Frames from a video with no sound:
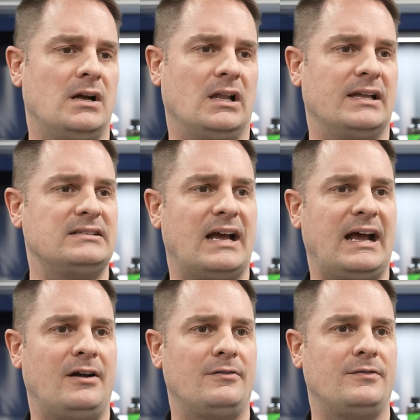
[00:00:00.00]
like to
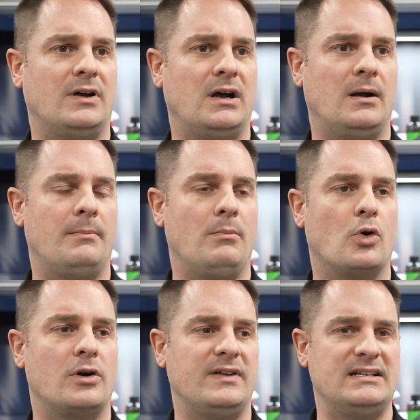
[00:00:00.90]
have
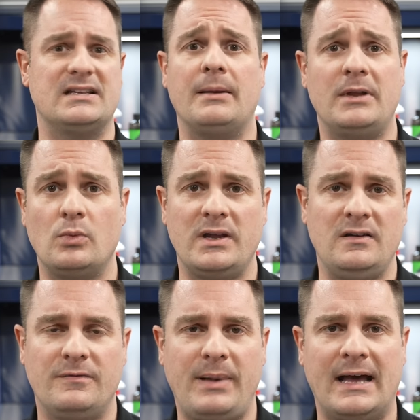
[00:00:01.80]
more of a diamond
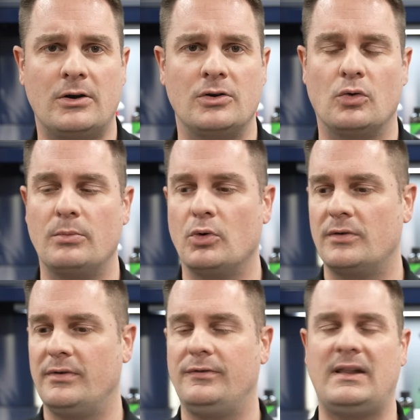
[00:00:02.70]
weave pattern or more
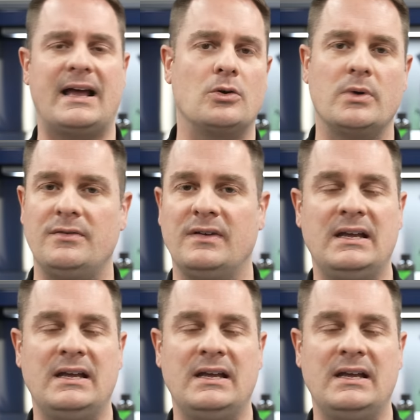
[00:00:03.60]
of a flatter weave.